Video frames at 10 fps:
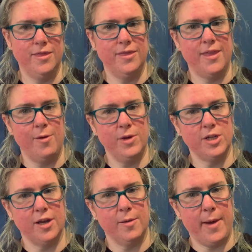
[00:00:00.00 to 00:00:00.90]
Then we
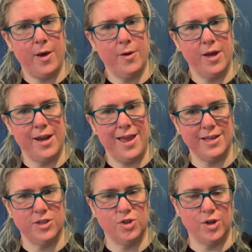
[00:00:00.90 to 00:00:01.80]
talk about an
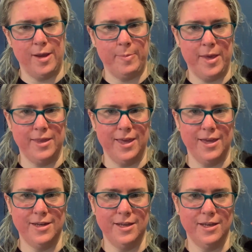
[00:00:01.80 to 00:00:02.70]
S shape, and the
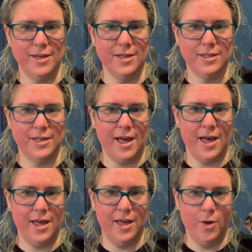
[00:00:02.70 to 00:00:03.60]
idea is
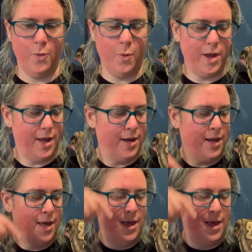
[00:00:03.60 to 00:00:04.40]
that when